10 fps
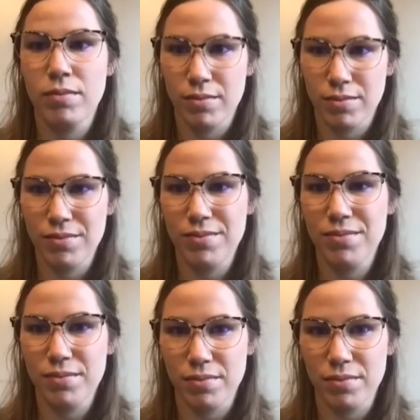
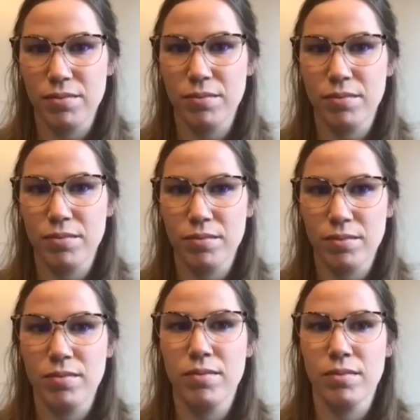
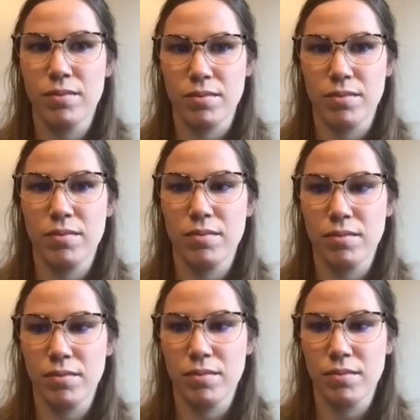
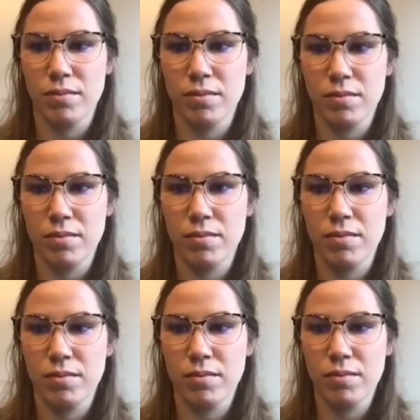
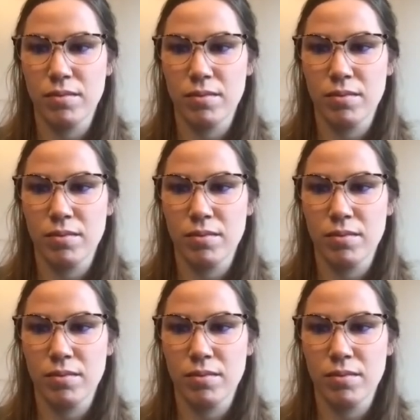No words are spoken by the person on screen.